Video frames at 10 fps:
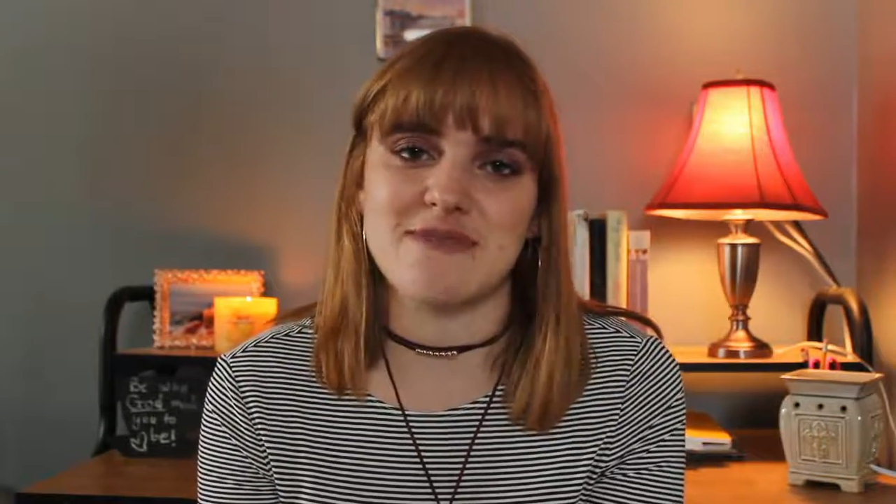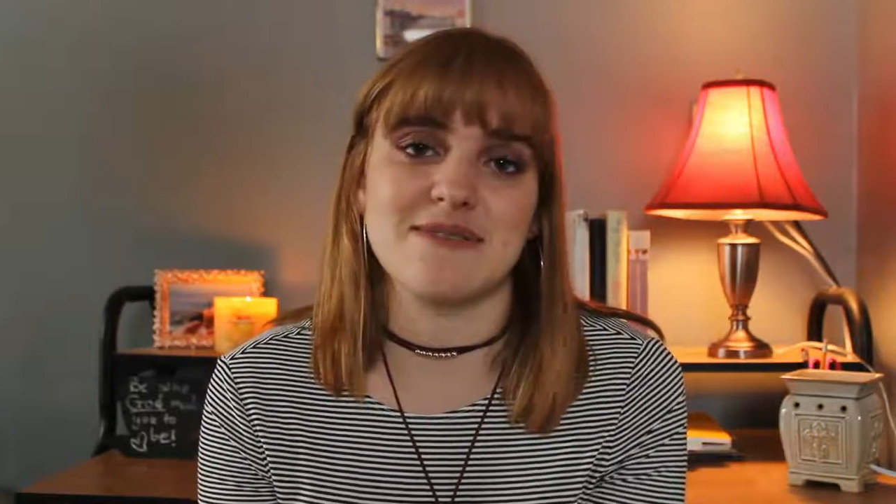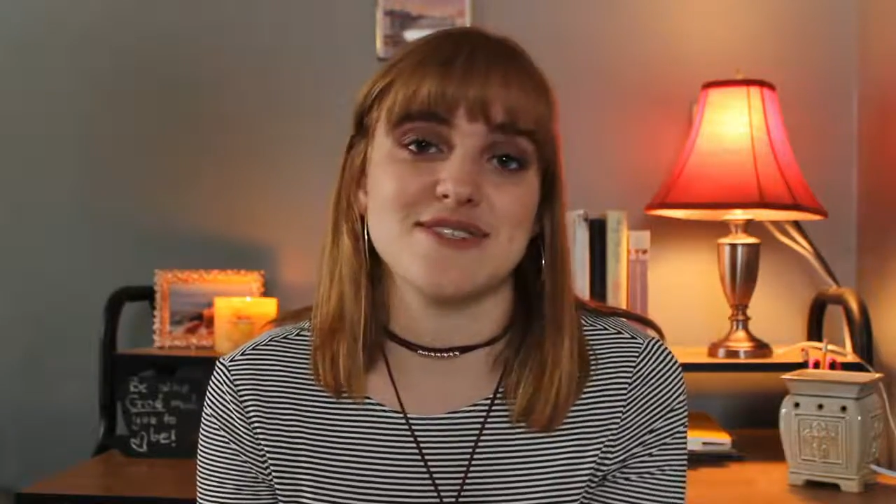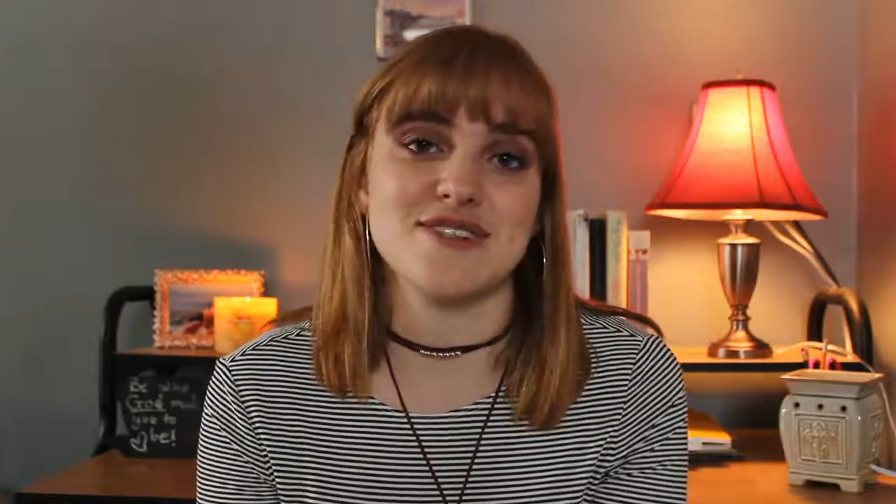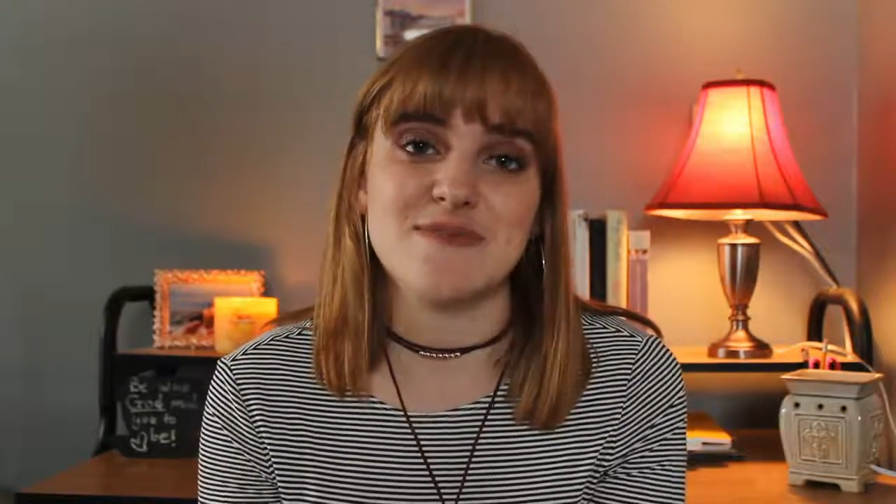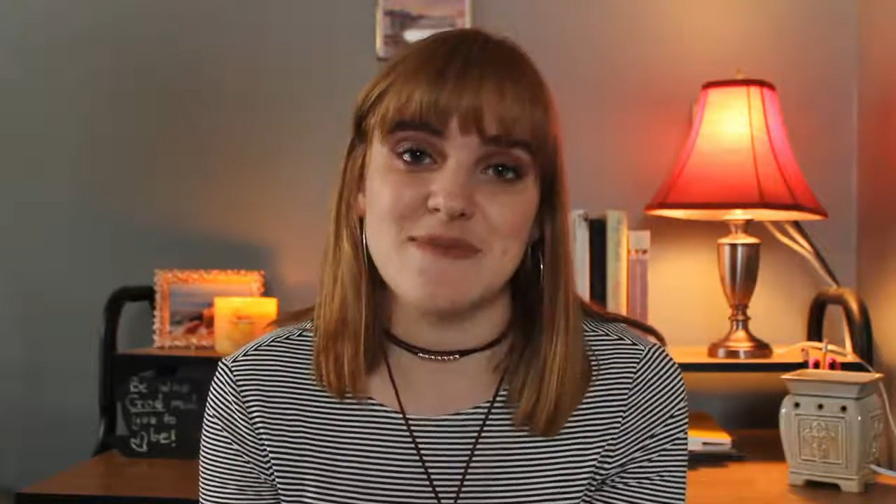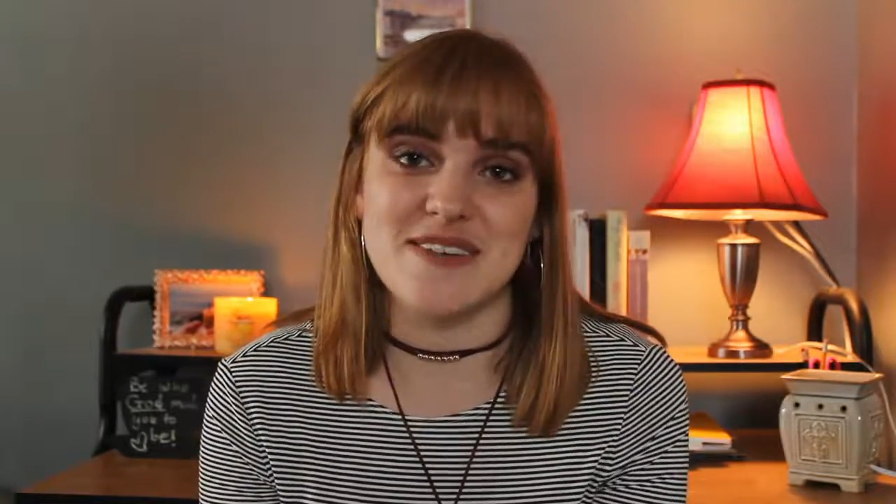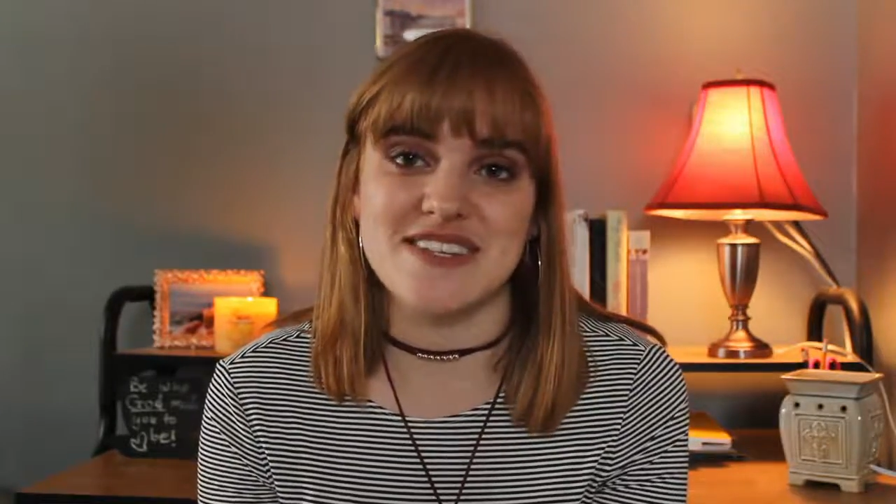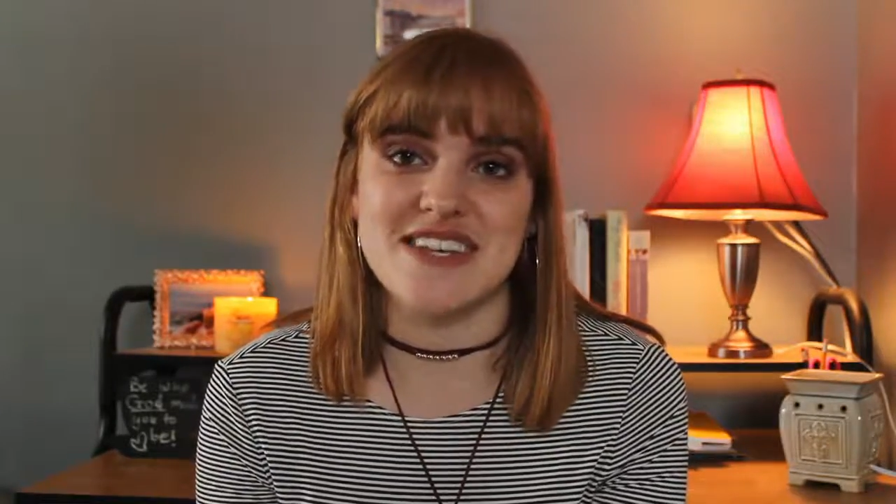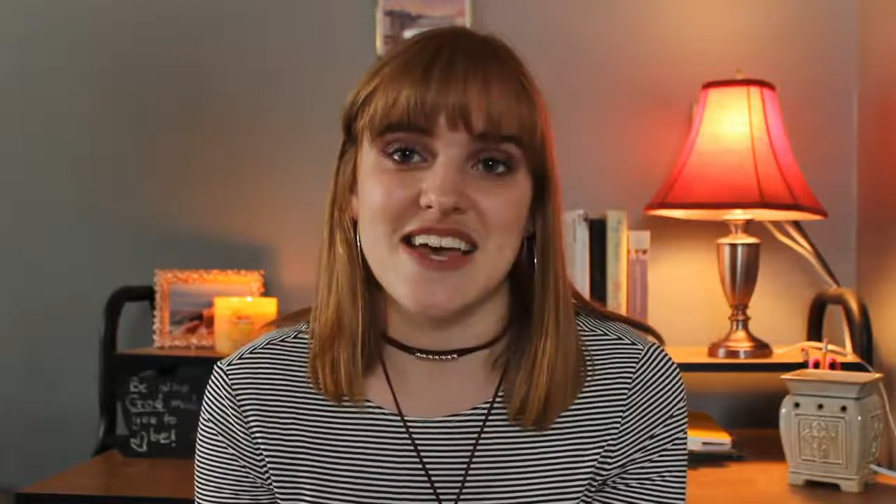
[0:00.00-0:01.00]
I'm gonna be super
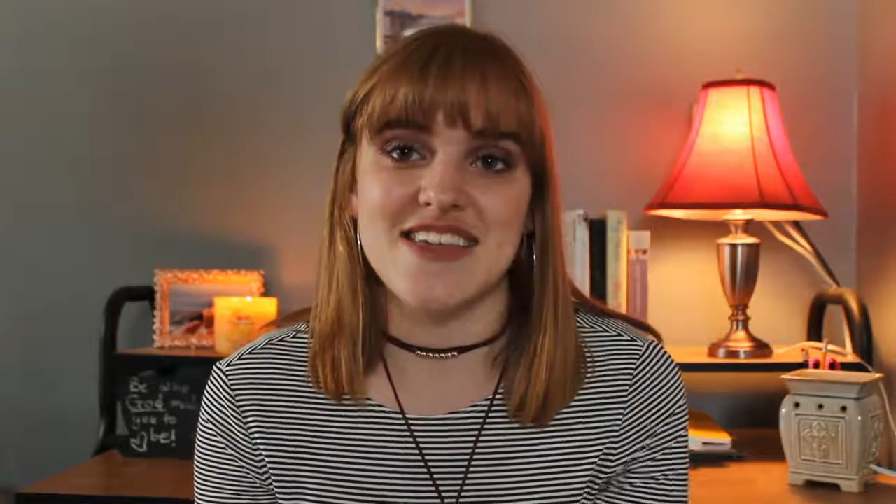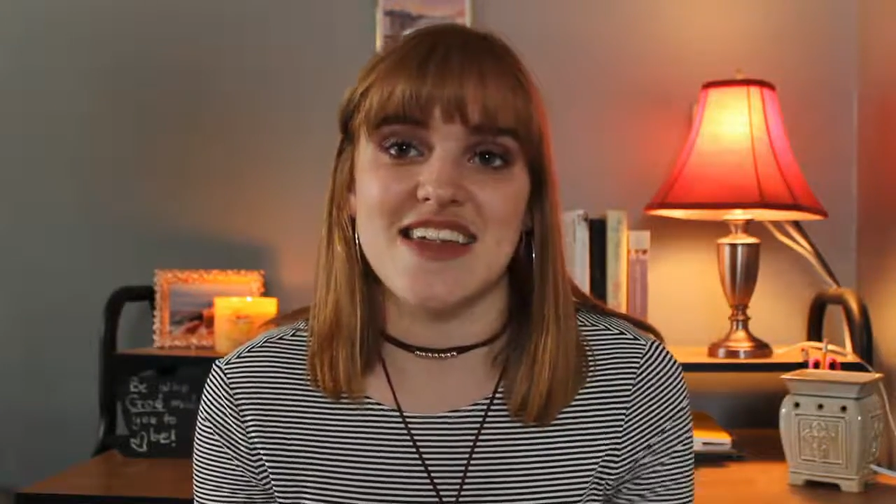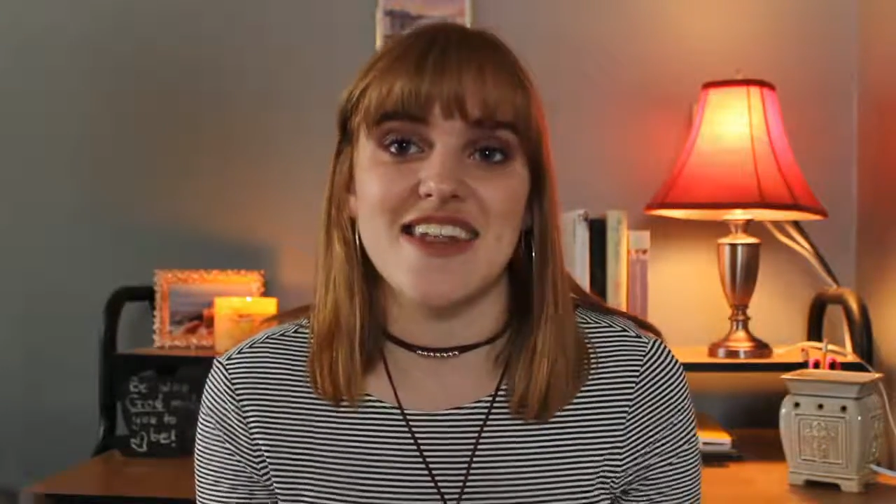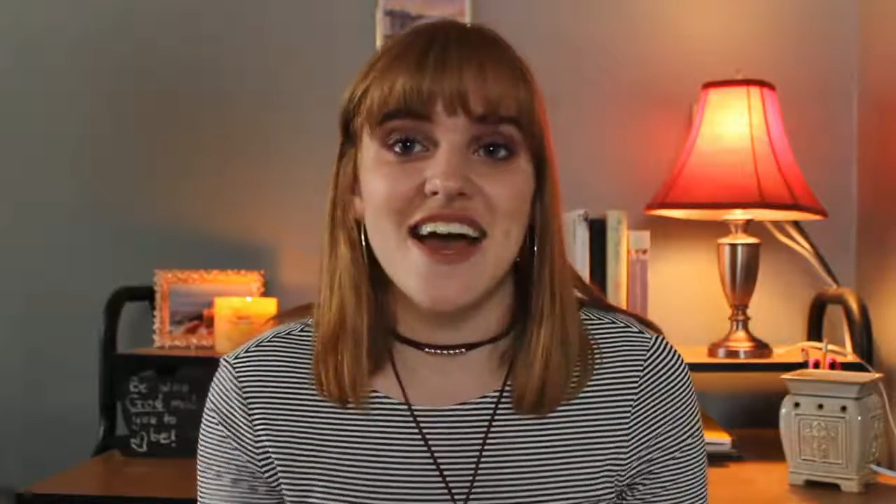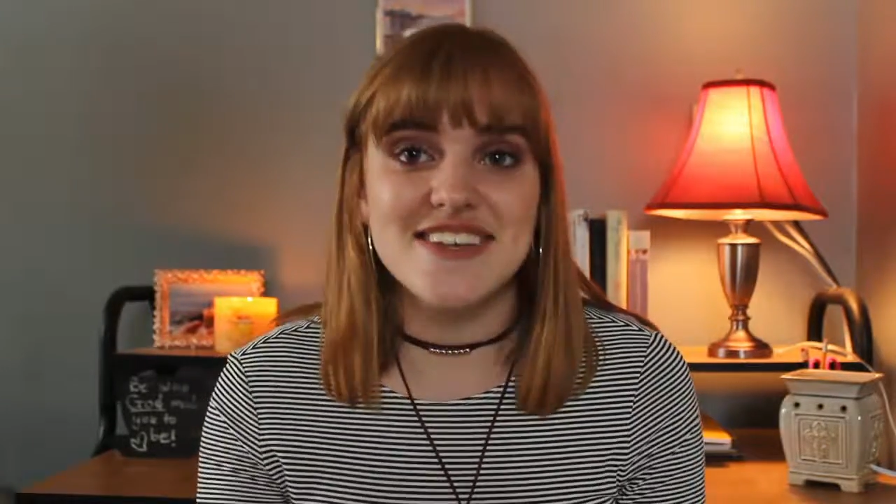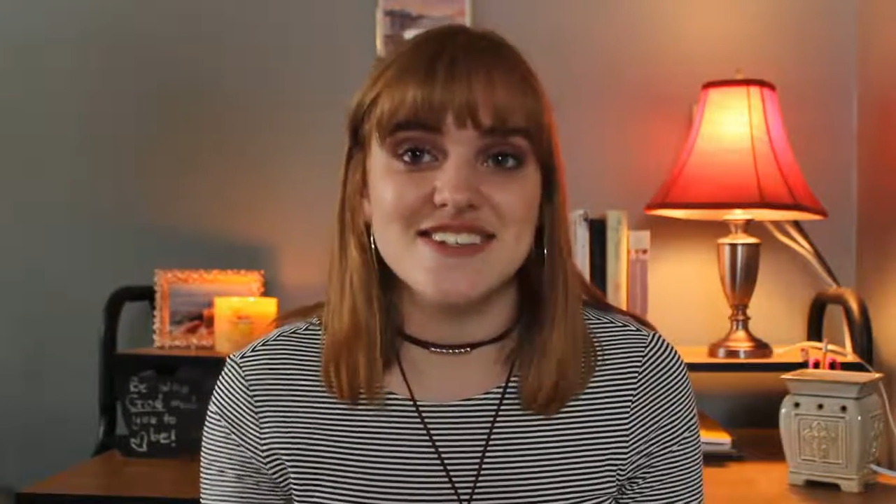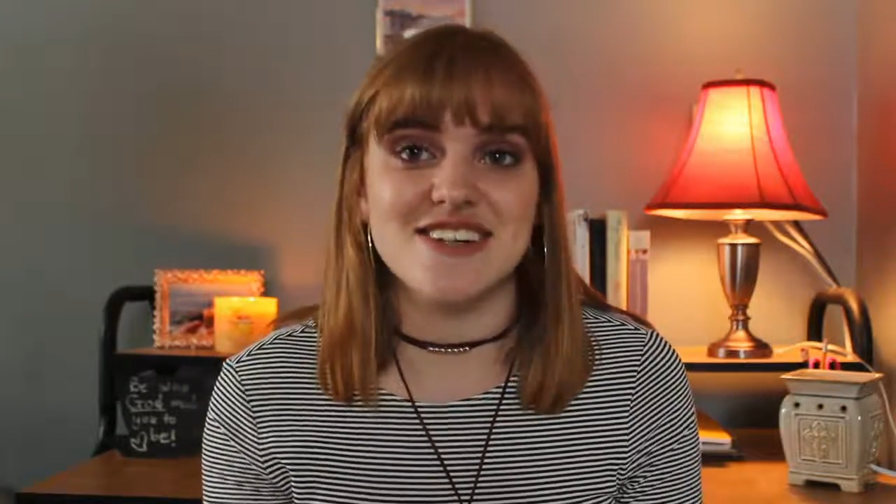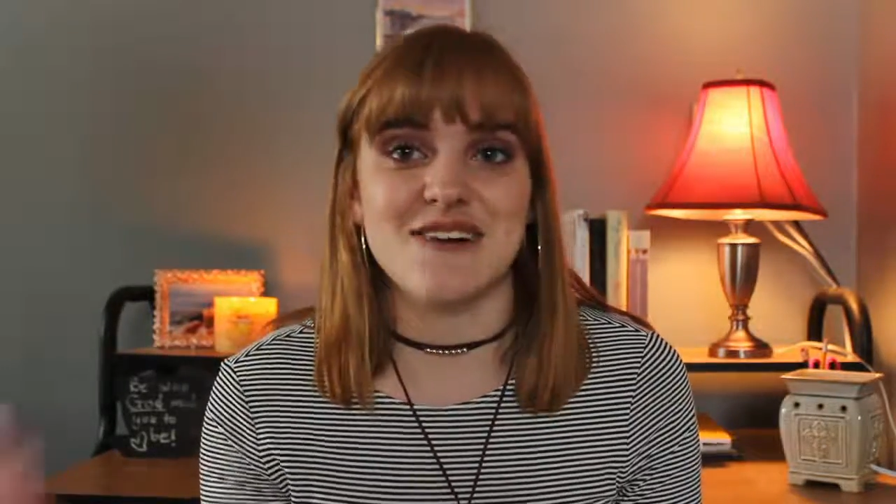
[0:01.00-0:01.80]
busy, and then next